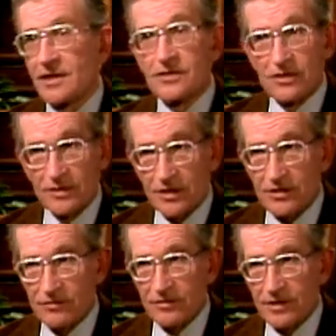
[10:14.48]
and so on and
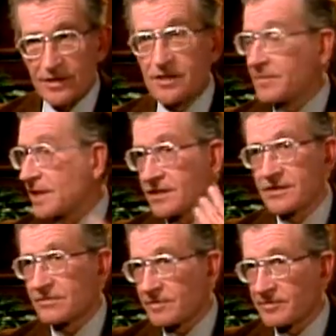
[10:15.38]
so forth, and somebody else
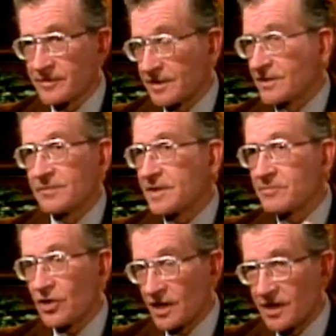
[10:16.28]
will, they'll be
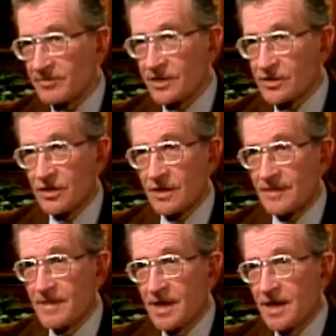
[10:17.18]
bought up, and so
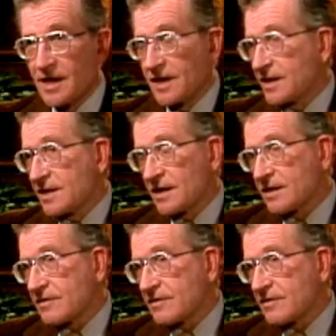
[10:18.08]
on. Now,